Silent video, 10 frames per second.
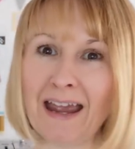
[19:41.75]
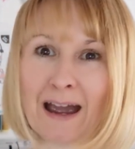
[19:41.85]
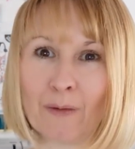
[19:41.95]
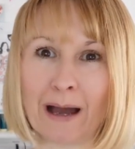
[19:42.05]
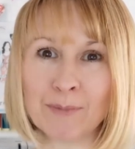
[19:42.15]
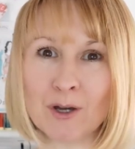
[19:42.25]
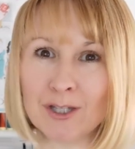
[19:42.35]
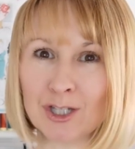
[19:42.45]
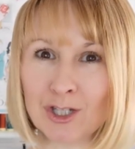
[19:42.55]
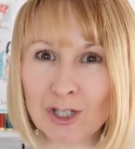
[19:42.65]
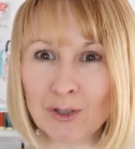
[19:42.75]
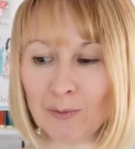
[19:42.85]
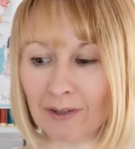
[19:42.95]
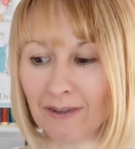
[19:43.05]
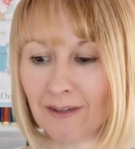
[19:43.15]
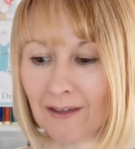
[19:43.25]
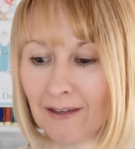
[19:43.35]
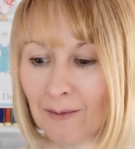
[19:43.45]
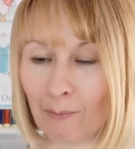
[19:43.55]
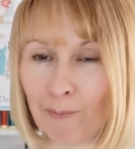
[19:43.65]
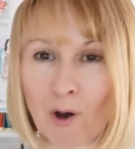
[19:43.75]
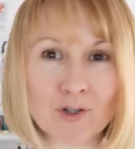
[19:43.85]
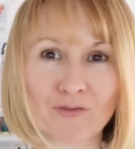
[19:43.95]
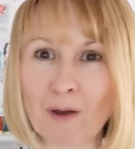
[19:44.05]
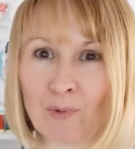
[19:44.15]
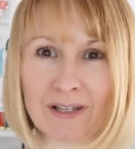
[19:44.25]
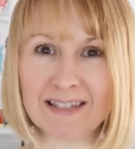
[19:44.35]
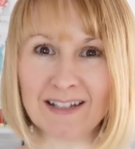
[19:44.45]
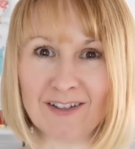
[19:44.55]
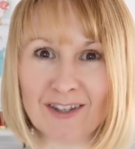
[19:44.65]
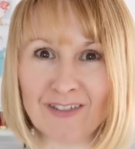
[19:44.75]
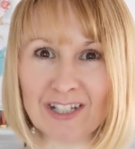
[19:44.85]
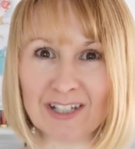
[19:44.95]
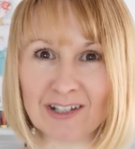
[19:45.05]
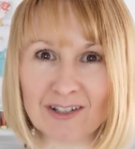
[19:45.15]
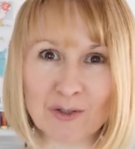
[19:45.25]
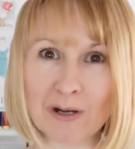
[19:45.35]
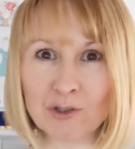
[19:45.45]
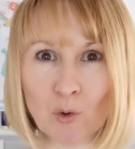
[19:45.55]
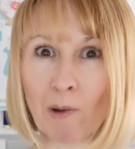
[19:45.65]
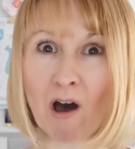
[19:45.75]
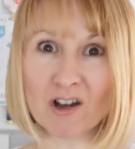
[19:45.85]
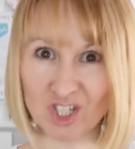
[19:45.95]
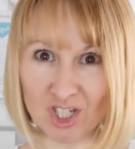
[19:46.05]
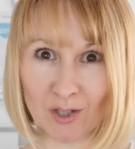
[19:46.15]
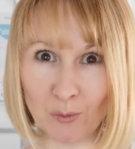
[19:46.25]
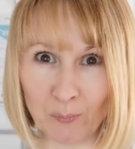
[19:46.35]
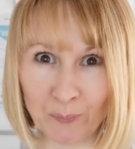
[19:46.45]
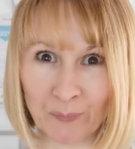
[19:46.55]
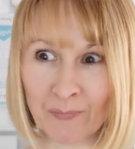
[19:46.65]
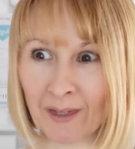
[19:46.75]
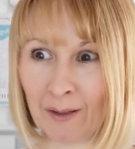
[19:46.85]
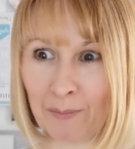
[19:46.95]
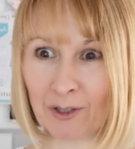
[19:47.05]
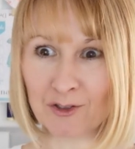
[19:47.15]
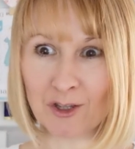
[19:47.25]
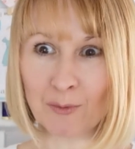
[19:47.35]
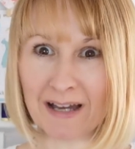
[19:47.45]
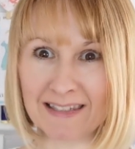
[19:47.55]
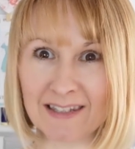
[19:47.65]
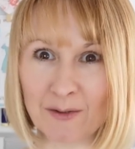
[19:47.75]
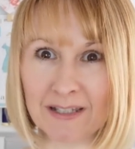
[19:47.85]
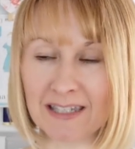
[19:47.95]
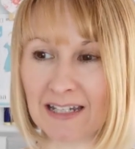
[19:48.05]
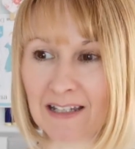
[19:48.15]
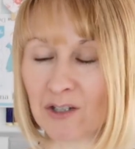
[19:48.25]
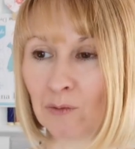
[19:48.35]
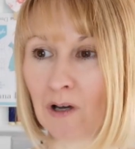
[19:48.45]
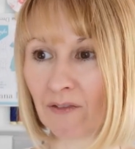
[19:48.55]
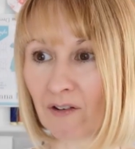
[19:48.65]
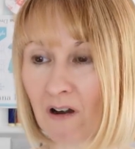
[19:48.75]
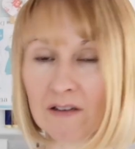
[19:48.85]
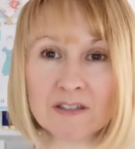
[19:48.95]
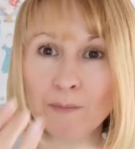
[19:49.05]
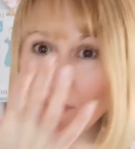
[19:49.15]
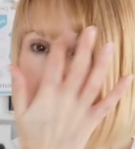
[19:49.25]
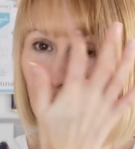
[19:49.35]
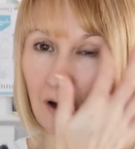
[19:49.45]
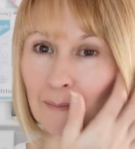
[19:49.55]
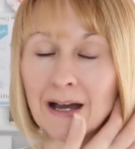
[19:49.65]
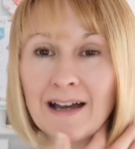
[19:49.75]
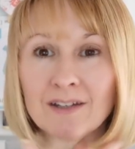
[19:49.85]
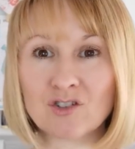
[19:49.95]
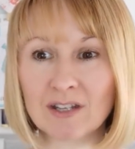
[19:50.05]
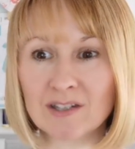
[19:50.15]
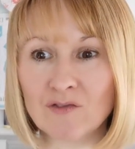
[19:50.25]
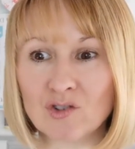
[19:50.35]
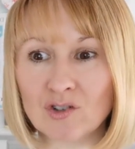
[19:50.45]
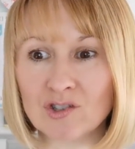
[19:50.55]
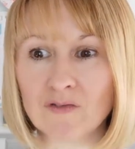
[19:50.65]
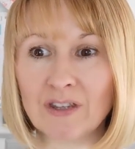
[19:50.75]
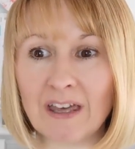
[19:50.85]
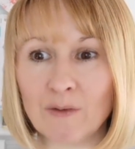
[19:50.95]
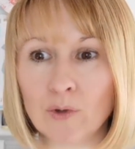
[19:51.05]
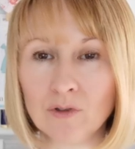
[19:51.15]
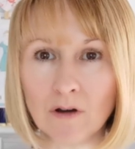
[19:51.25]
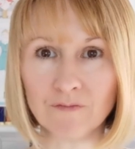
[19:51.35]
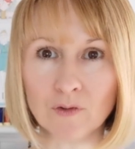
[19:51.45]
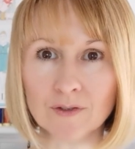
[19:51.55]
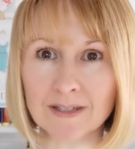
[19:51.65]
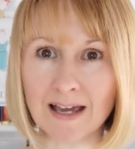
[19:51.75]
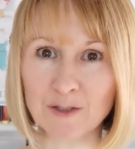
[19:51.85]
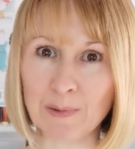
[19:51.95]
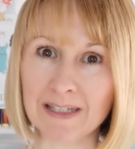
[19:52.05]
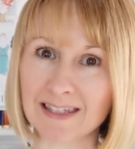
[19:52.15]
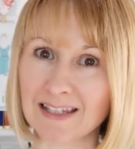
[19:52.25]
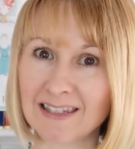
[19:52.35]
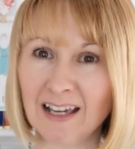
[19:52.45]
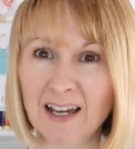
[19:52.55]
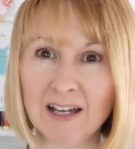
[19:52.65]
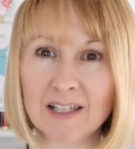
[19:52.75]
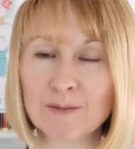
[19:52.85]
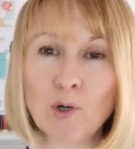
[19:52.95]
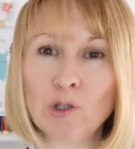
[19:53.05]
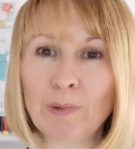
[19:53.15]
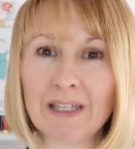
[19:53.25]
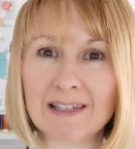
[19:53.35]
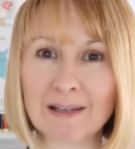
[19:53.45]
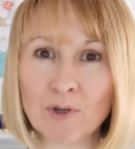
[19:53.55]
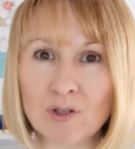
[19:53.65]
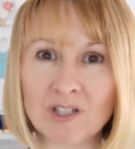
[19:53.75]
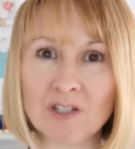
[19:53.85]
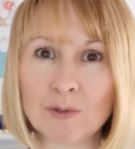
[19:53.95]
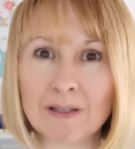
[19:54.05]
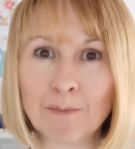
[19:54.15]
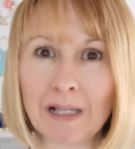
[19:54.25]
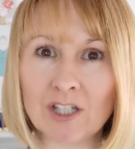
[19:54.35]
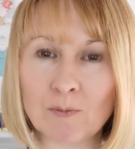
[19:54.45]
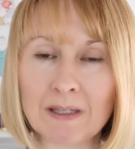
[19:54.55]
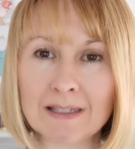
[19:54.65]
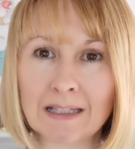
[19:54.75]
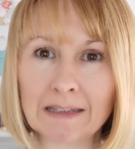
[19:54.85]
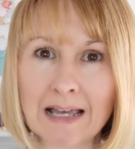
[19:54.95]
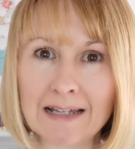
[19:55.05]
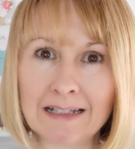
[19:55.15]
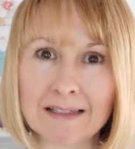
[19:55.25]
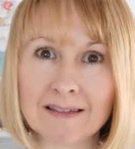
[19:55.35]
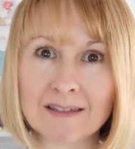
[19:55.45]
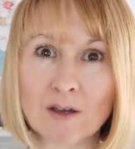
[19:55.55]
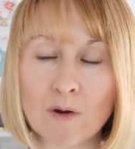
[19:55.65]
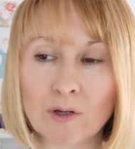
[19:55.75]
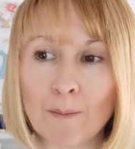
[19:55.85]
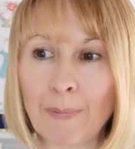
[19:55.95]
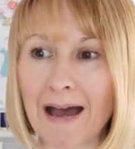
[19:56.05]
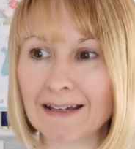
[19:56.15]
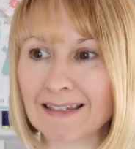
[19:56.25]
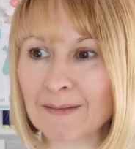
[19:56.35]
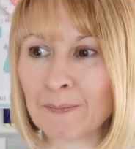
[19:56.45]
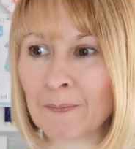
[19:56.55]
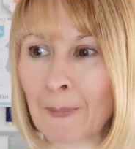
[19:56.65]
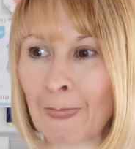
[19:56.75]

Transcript: now. I'm going to do the box fabrics in another video, so I'll do a part 2 because otherwise it's going to take too long. There are some more on my chest of drawers over there that were not full-size pieces, smaller pieces I'm going to use embellishments and linings and so on bags,